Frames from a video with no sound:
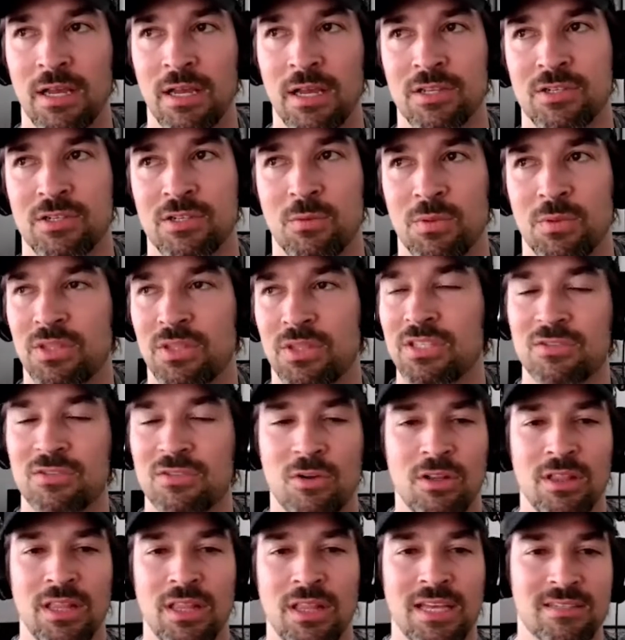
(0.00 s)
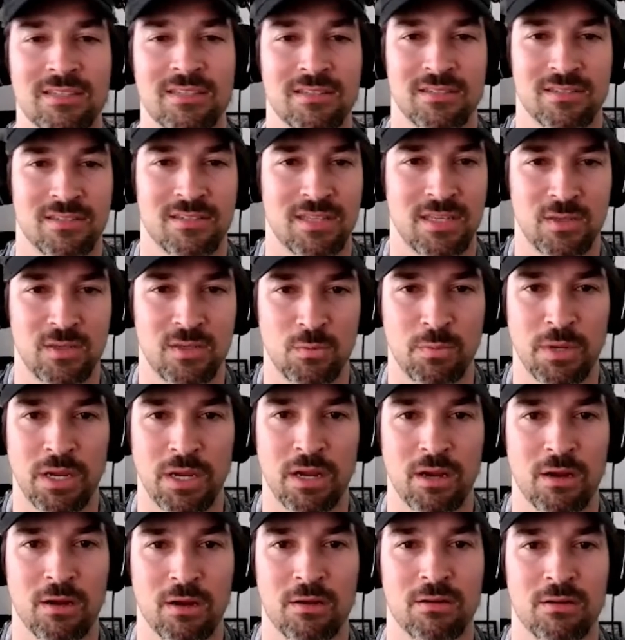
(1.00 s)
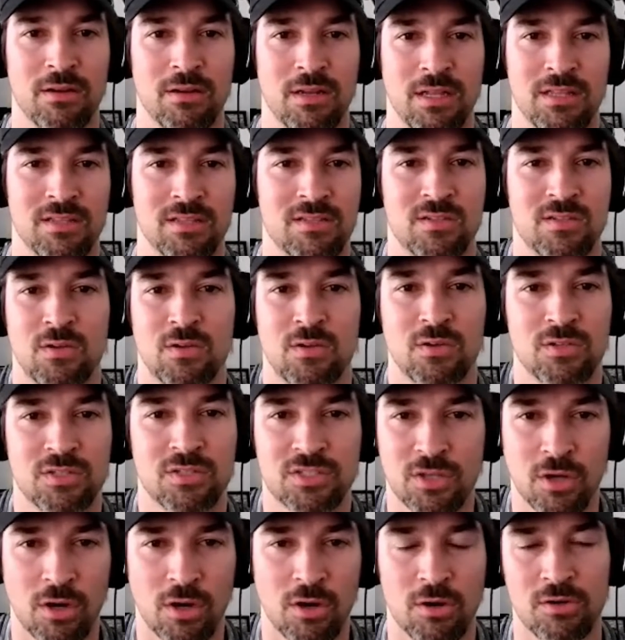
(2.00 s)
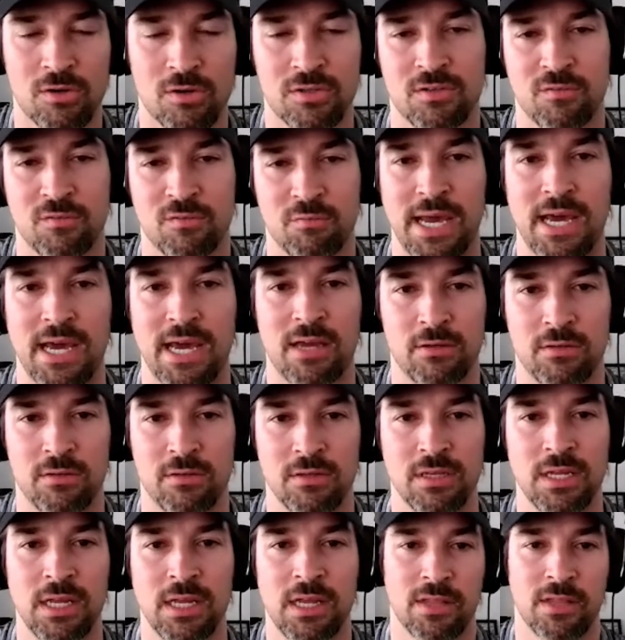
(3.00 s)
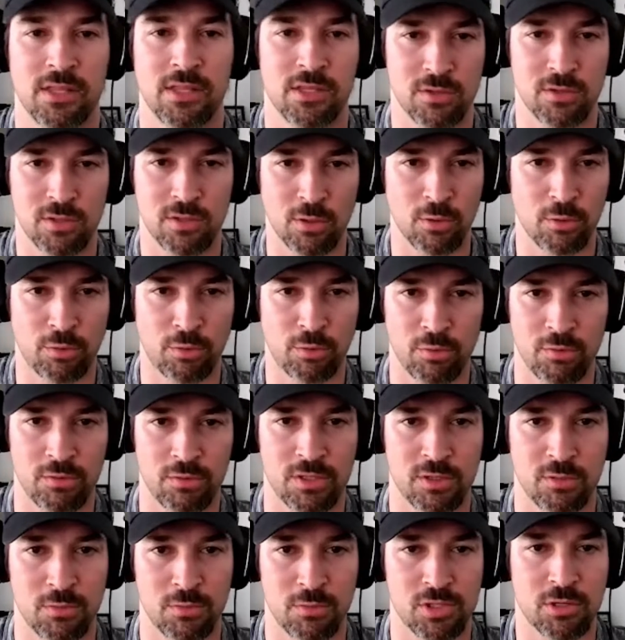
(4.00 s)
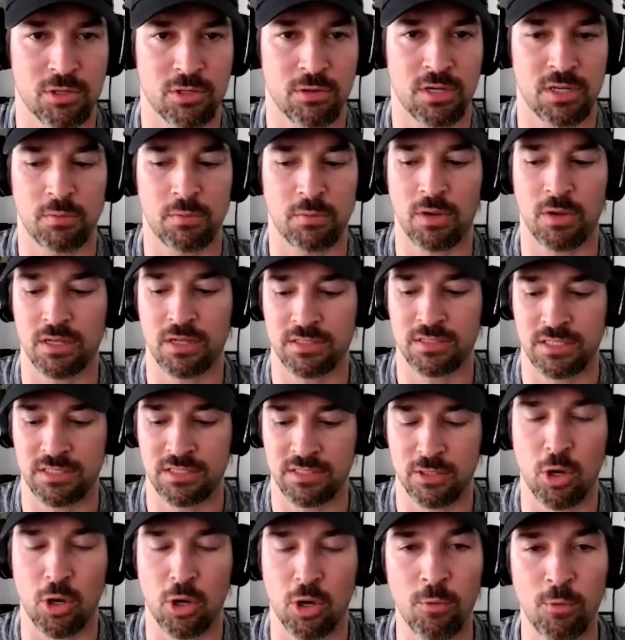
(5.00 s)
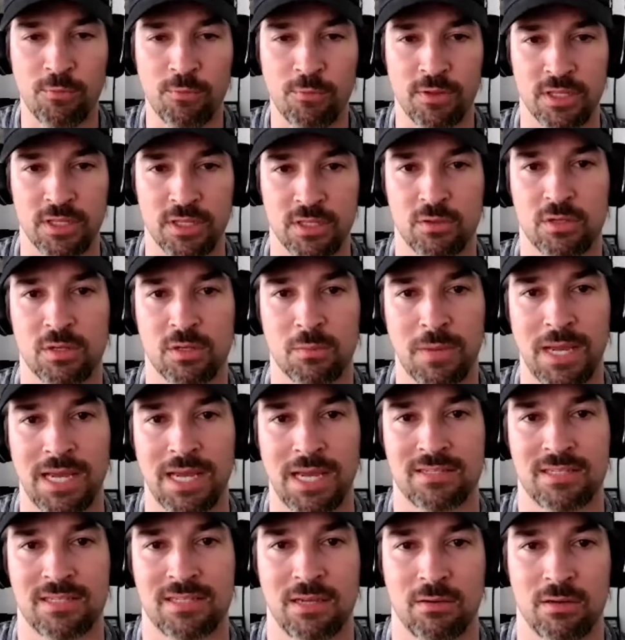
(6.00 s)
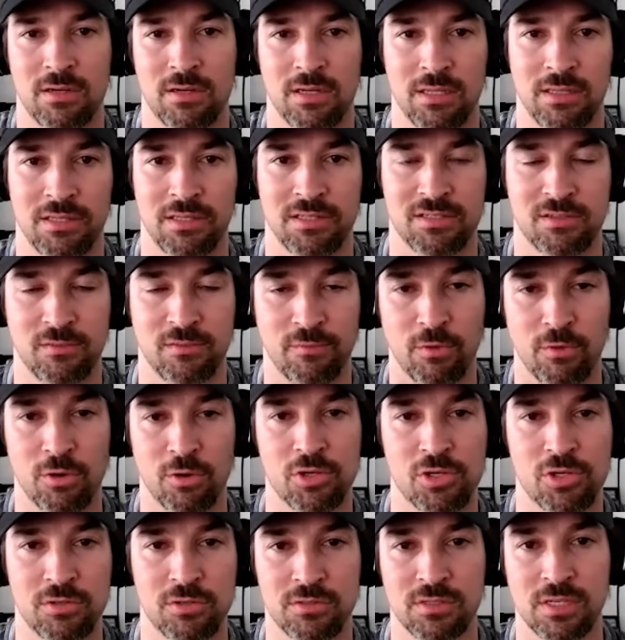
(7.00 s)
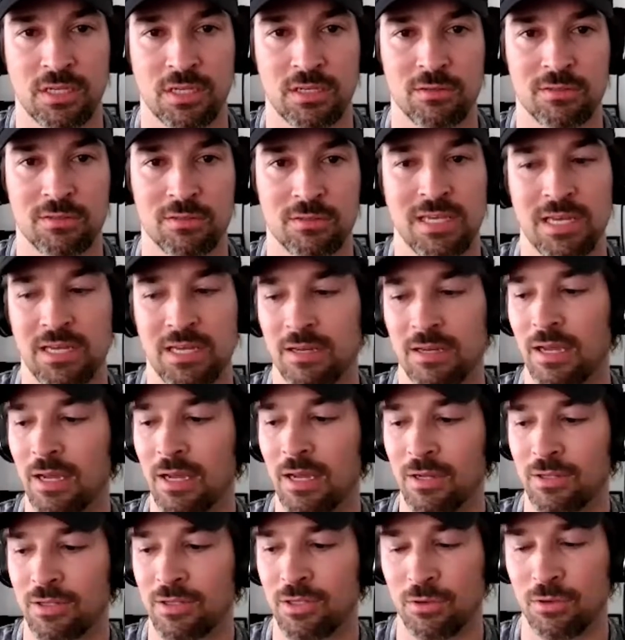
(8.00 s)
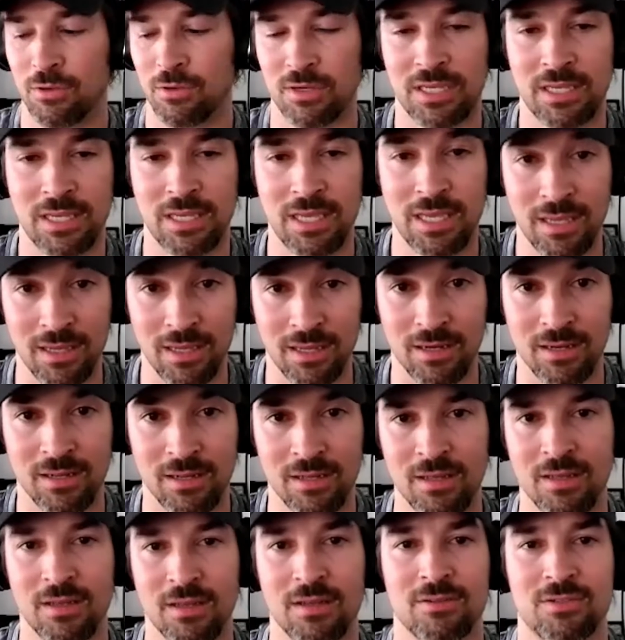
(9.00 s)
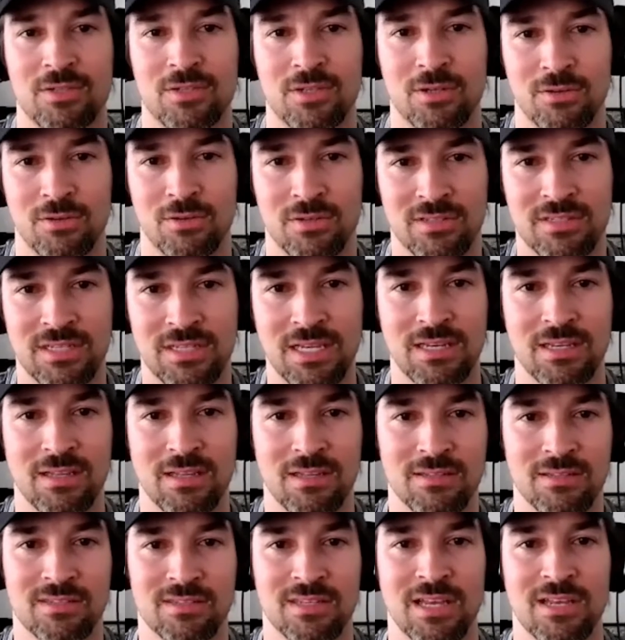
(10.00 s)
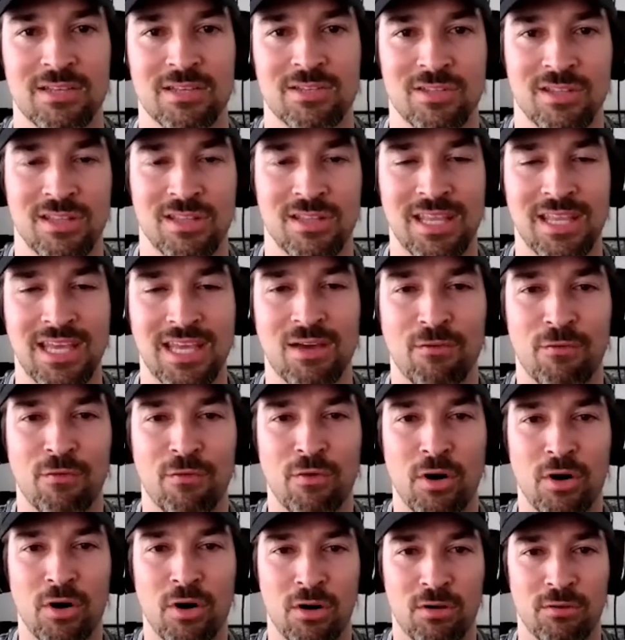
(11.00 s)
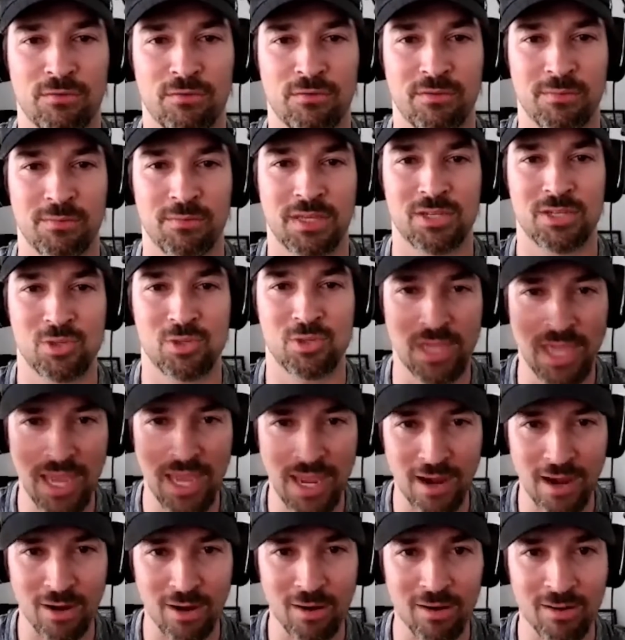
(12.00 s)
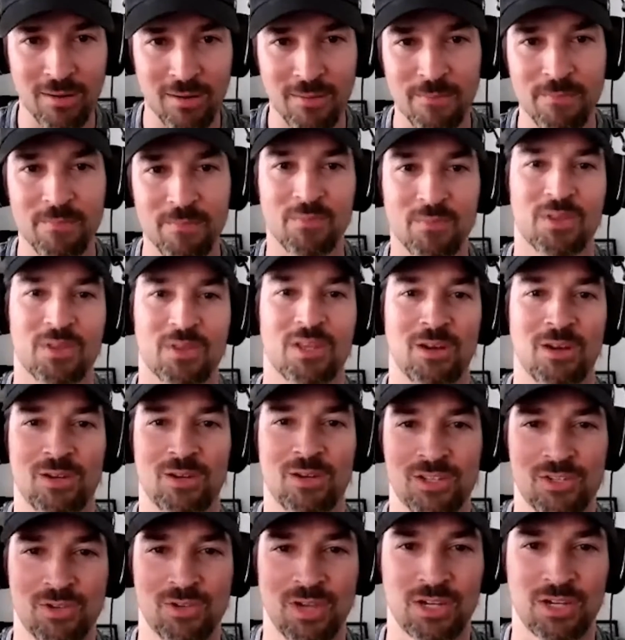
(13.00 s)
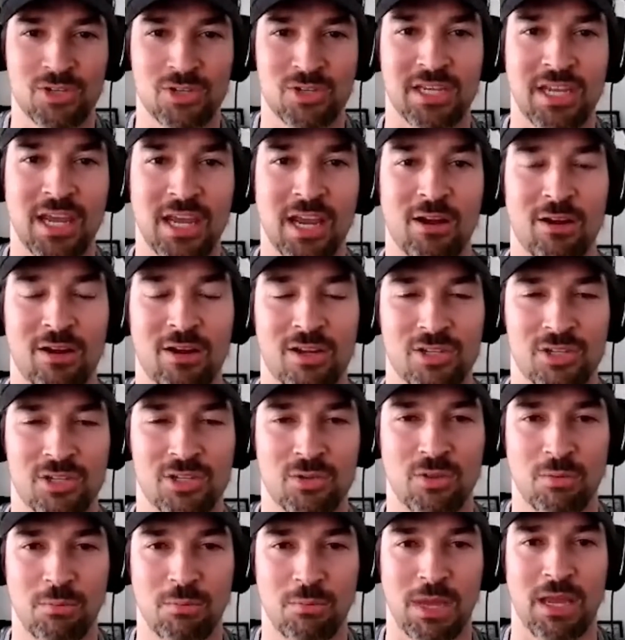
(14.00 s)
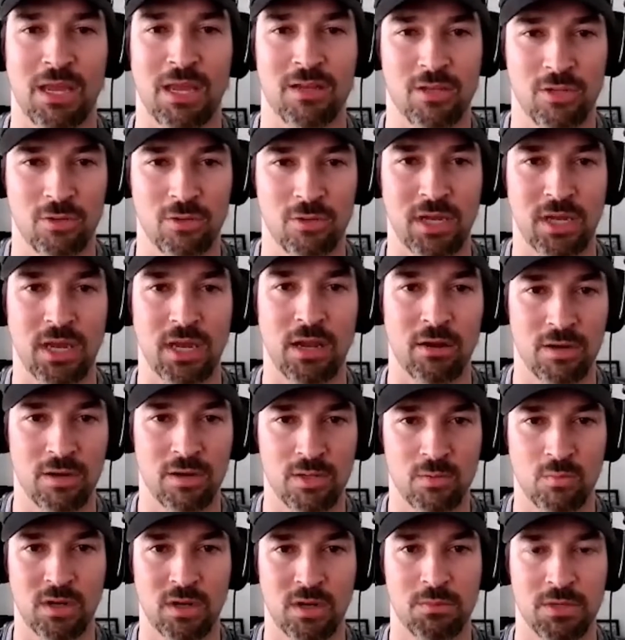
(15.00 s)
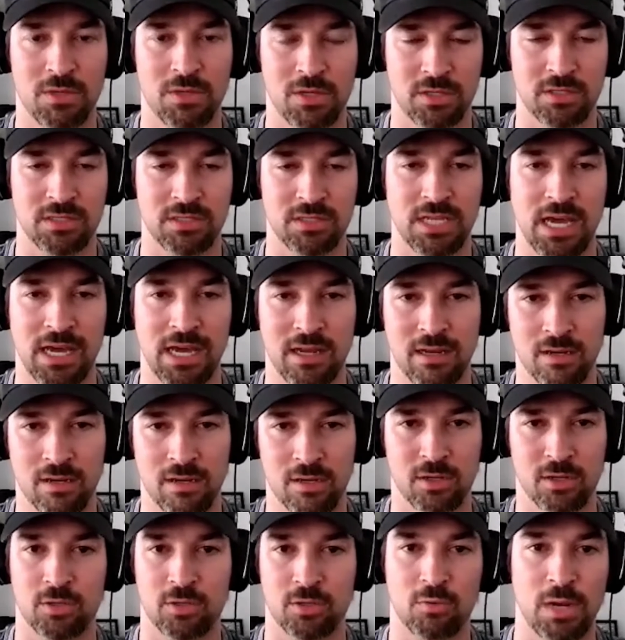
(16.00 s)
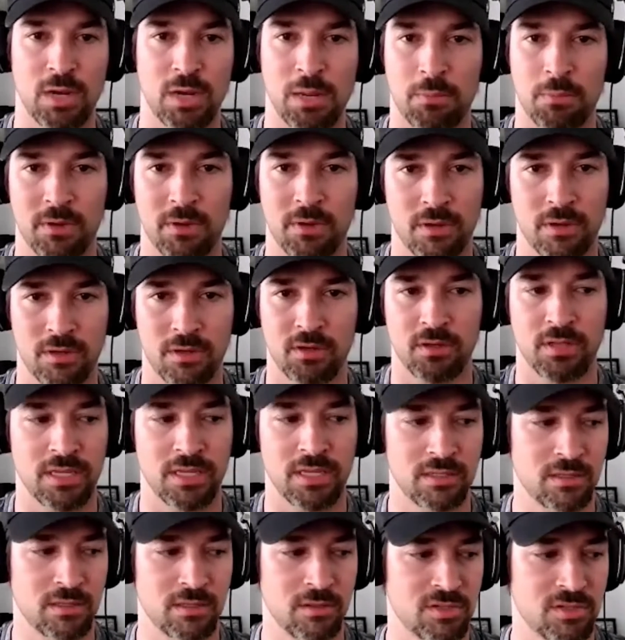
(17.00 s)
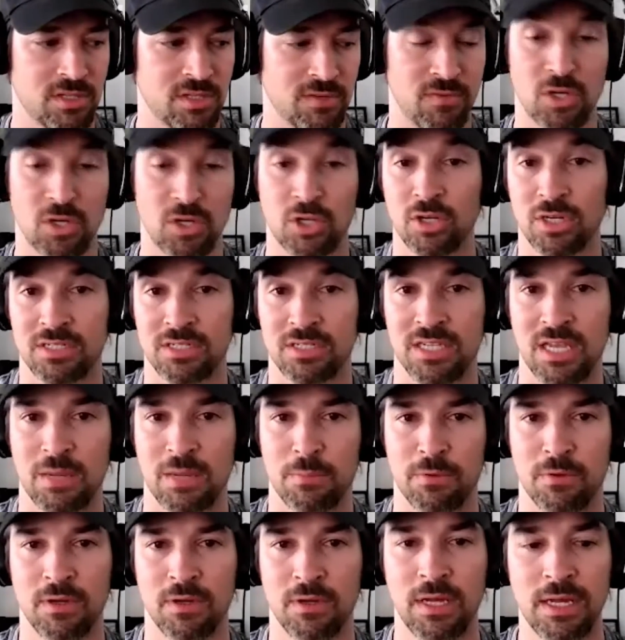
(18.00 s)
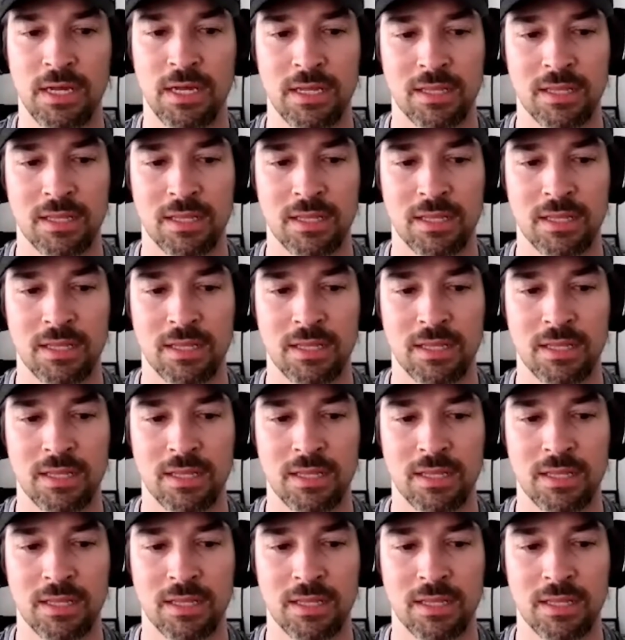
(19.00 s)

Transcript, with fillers: So, but these are all lessons that you bear. And these are all scars of battle that you go through in your maturity process. And hopefully you can pass down a list of virtues, like you said, to your kin, to your descendants, so that they evolve, because you care, you know, because you actually care, because you're the man and you care and you want to be a good dad and a good grandpa and all that other stuff and a good example.